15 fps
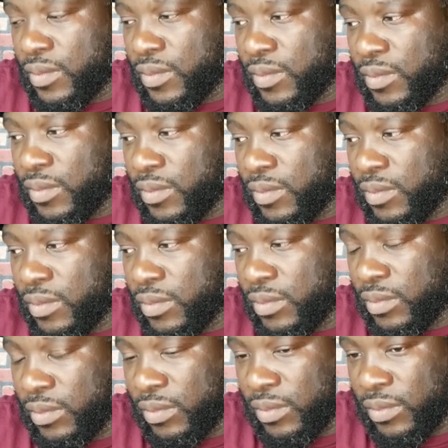Well,
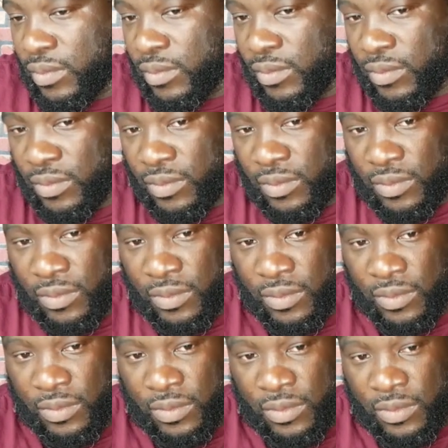he loves
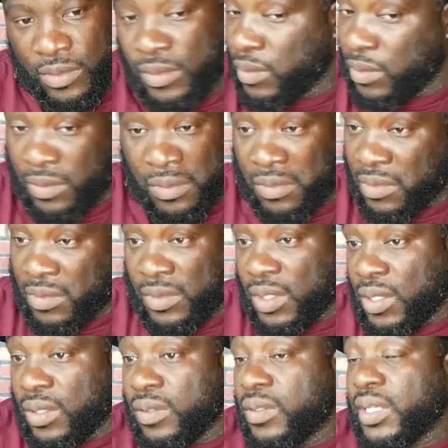them a lot.
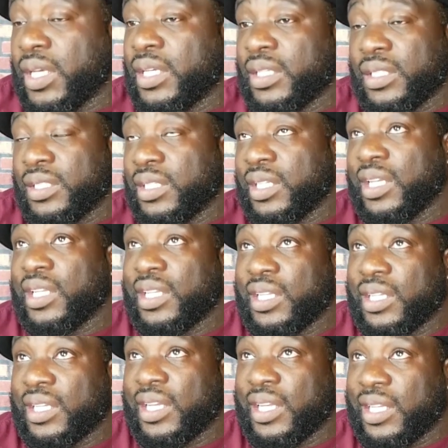
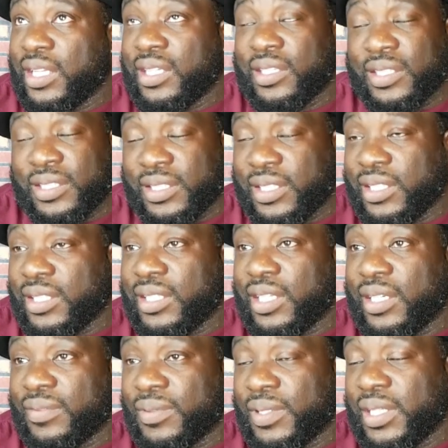Okay, and he gonna still
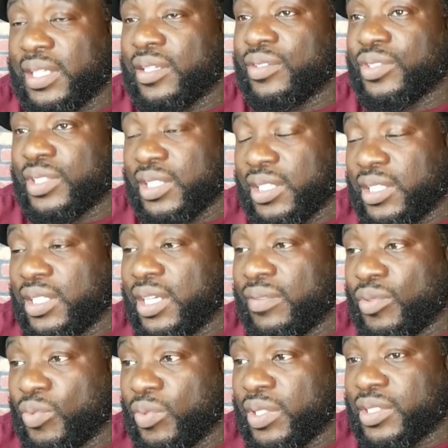love. He gonna still love
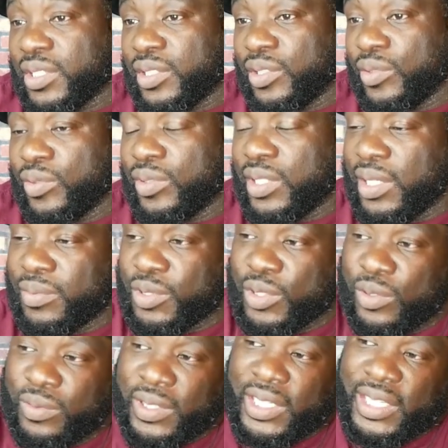them once the dude come
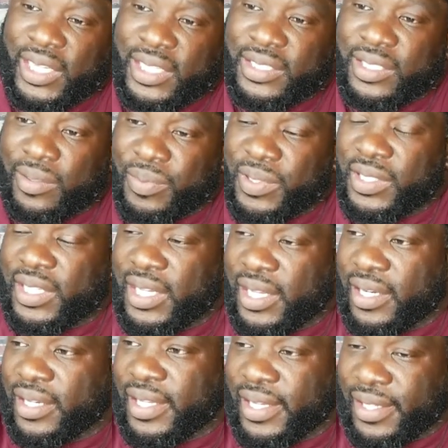scoop their ass up in a
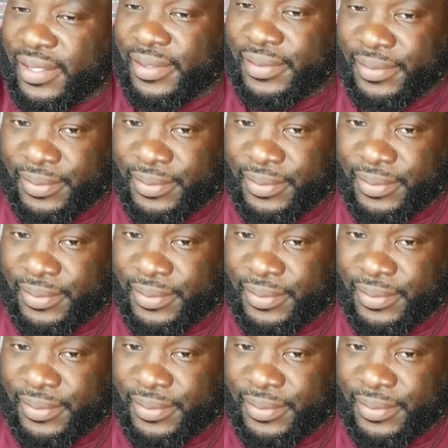Cadillac.